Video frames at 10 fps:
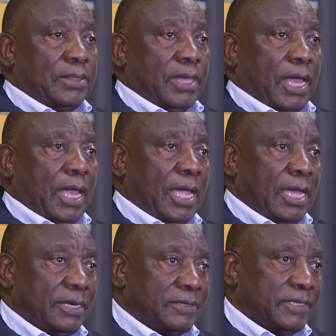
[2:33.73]
The
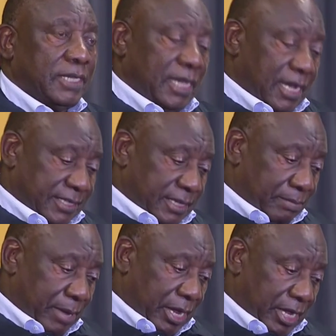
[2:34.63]
ANC has
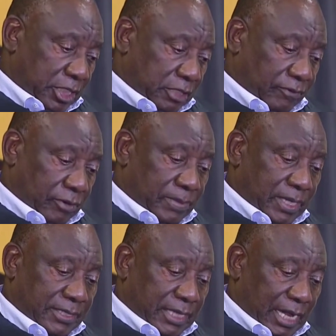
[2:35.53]
emerged from
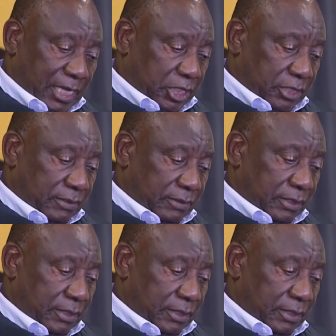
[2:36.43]
these elections